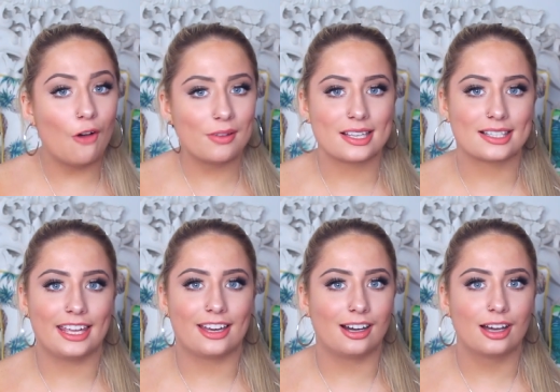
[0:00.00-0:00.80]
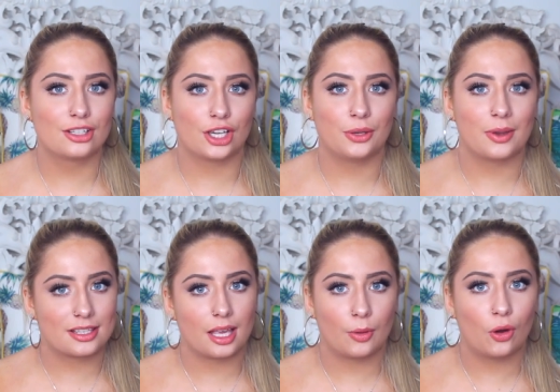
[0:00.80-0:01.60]
Obviously can't do a
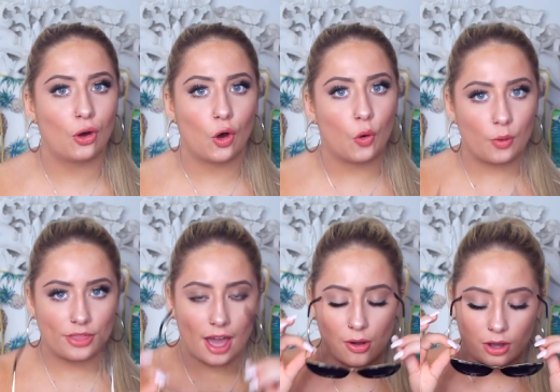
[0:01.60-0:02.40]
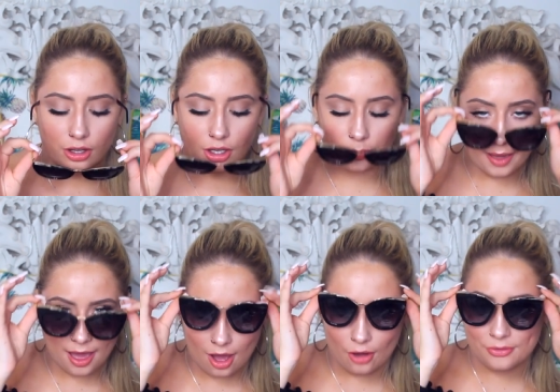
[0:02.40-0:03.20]
summer haul without a good
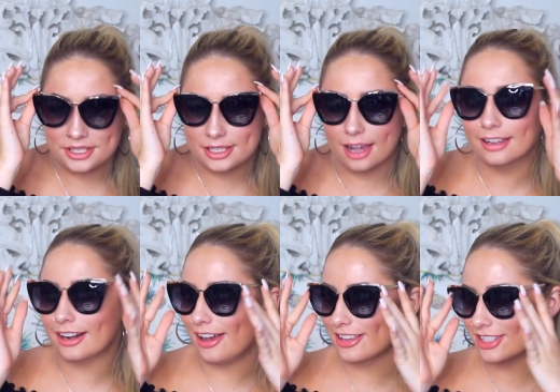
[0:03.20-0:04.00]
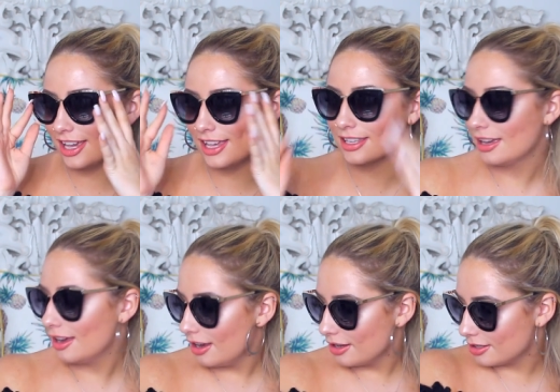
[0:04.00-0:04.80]
pair of sunglasses
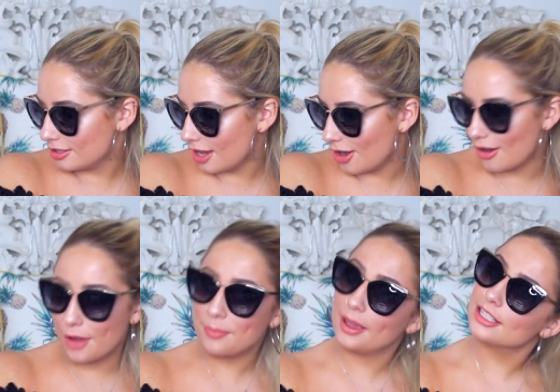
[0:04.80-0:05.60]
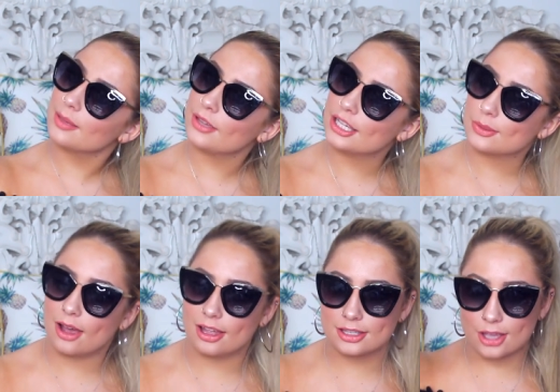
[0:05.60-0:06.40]
so I picked up these
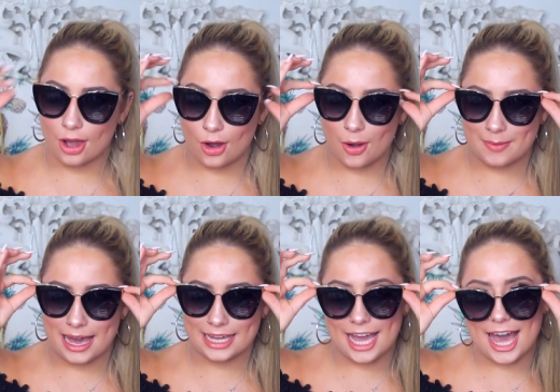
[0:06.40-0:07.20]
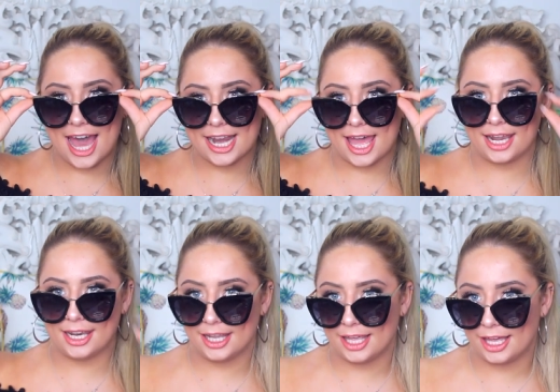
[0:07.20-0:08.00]
ones. Oh my god, I
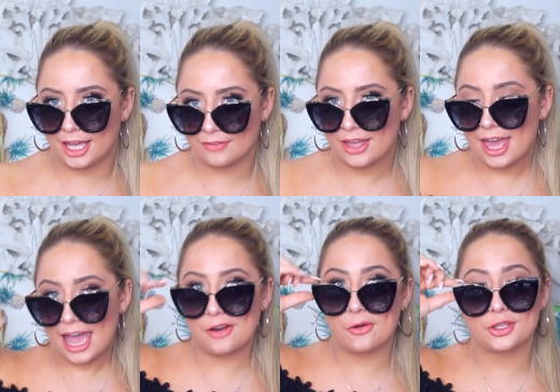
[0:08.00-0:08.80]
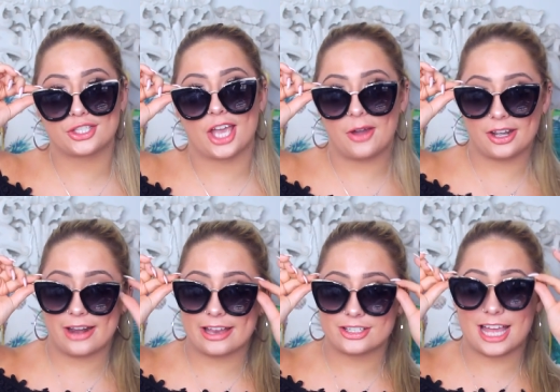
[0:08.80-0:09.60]
love. And also, I
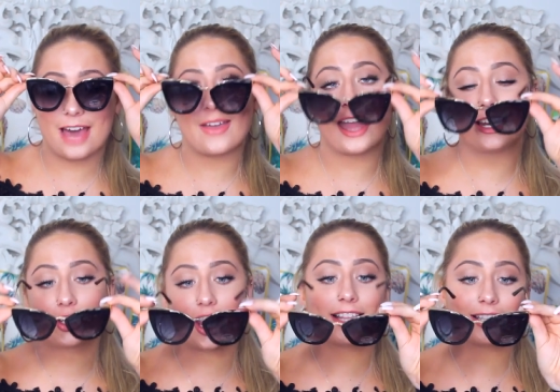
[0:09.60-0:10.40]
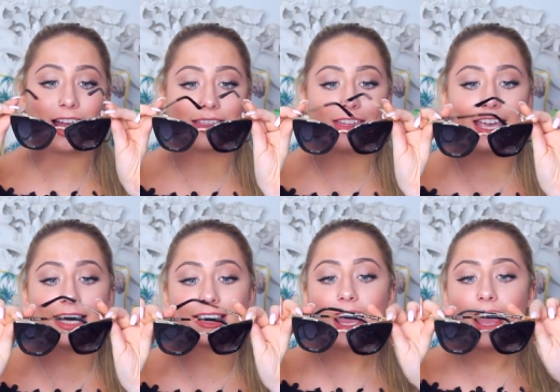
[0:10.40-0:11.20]
don't actually have any shades like
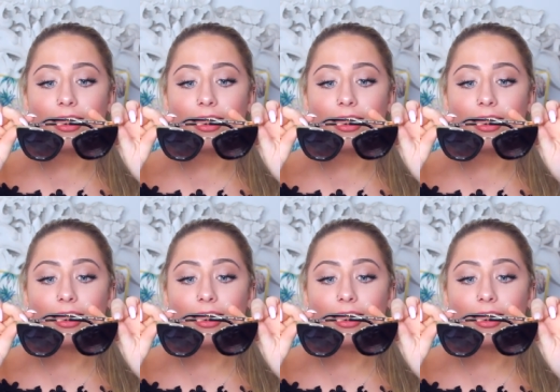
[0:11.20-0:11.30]
these.